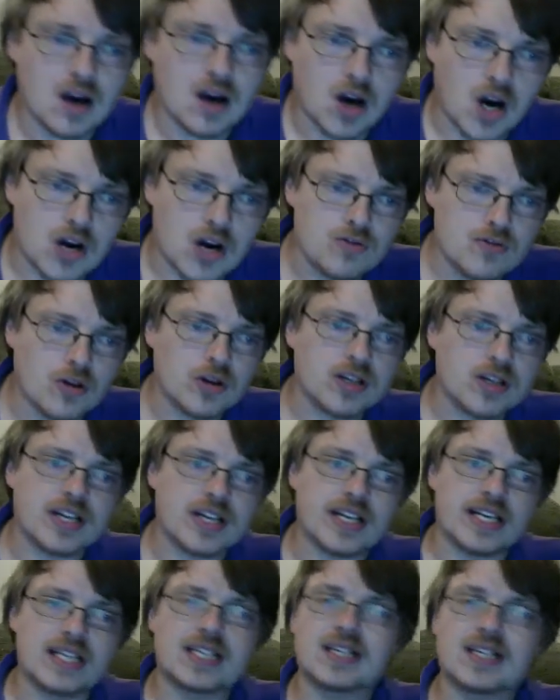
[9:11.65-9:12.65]

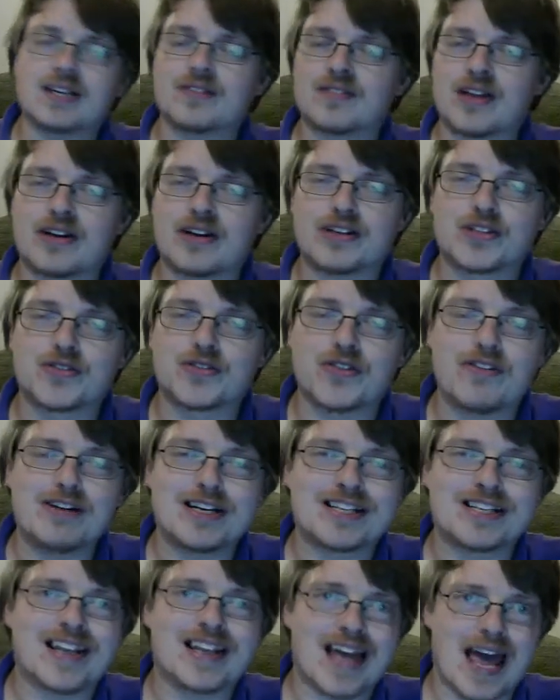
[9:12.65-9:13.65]
Ironically, there is very
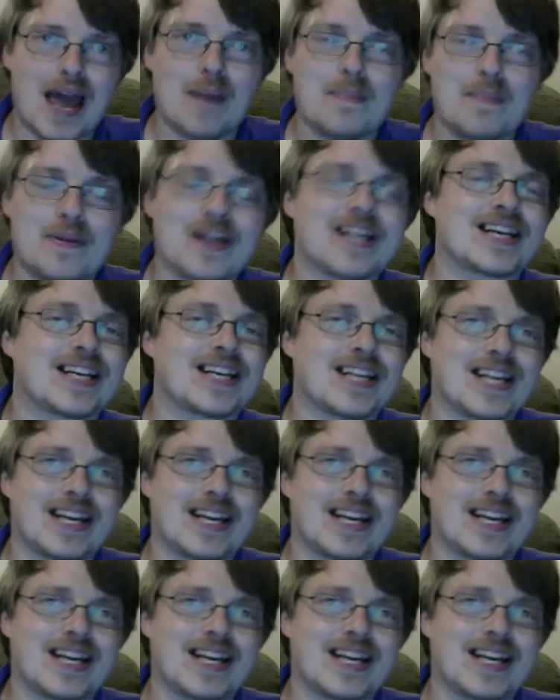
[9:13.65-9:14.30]
little epic